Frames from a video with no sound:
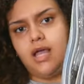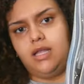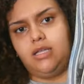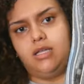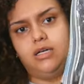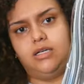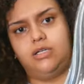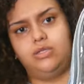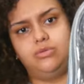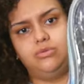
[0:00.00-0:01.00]

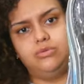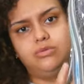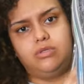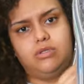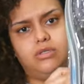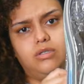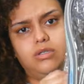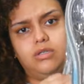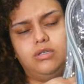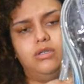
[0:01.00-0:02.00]
Hello?
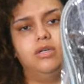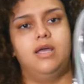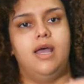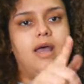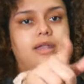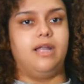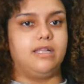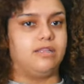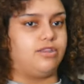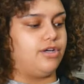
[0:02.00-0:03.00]
Uh-huh.
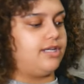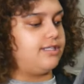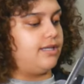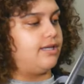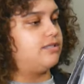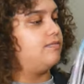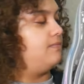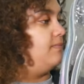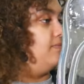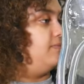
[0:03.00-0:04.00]
Not 30 seconds.
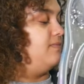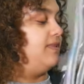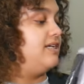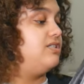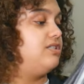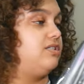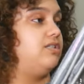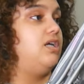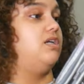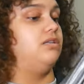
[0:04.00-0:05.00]
That just
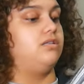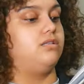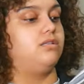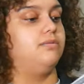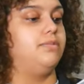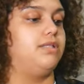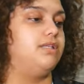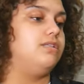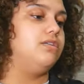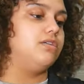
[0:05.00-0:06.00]
stinks. But
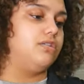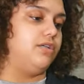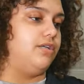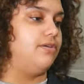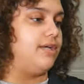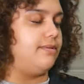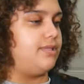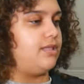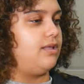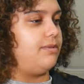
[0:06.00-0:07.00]
this looks good. Okay, let
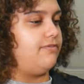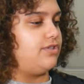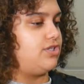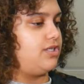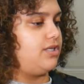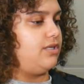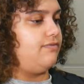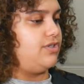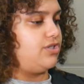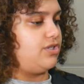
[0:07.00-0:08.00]
me
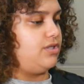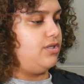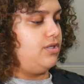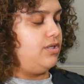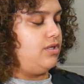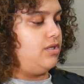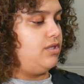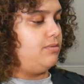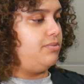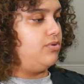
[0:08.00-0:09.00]
envision.
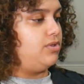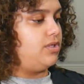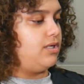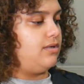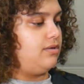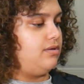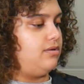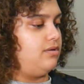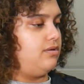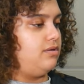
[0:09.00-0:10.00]
The pool
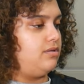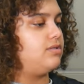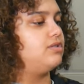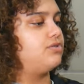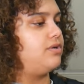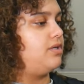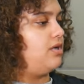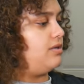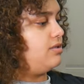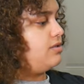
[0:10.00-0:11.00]
towel, sunscreen,
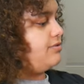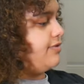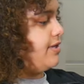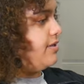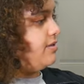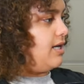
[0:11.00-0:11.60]
yeah, this is fine.